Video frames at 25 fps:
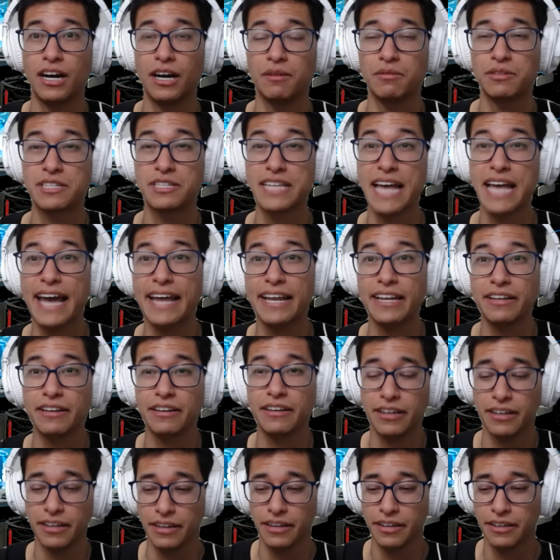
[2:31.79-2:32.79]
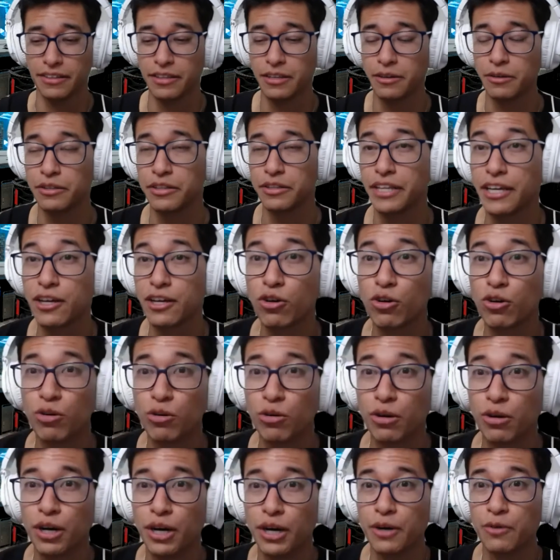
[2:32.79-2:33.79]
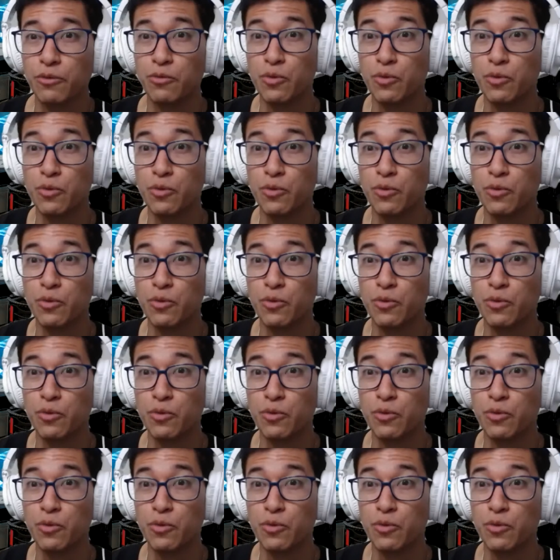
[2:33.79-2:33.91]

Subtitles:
satin, the nickel